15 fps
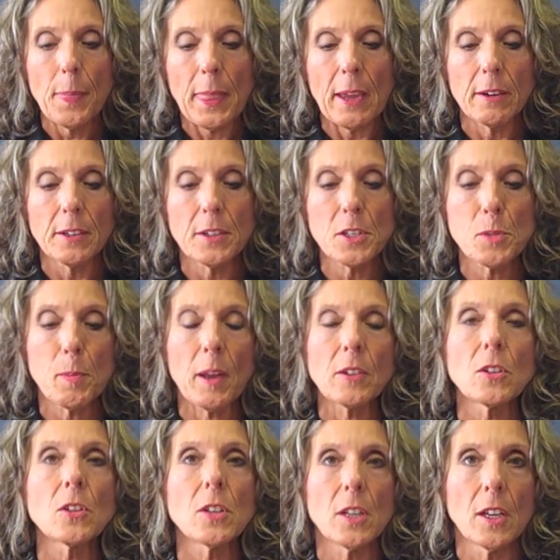and are
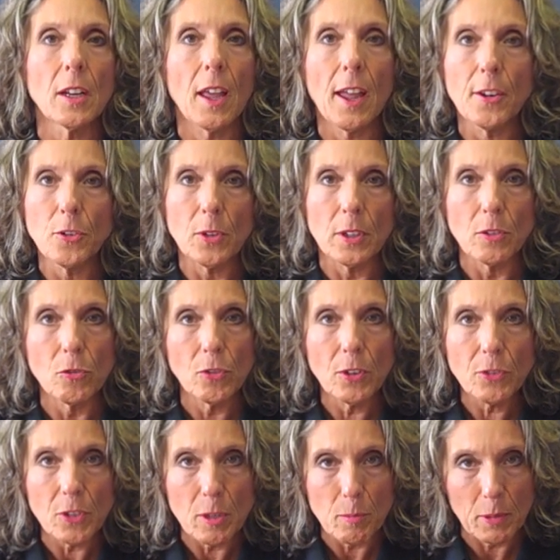expected to hit
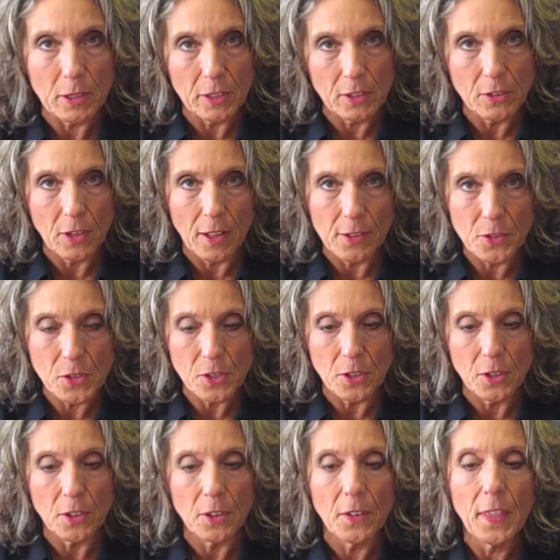$150 billion a
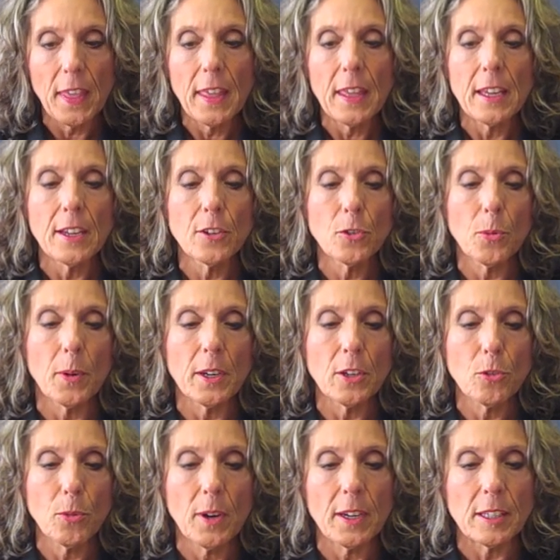year in
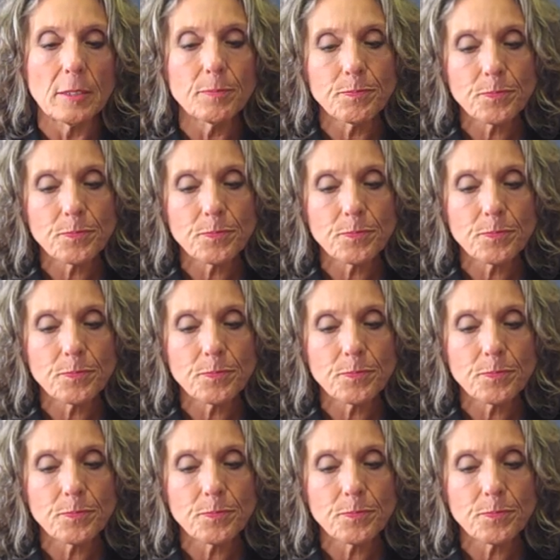2020.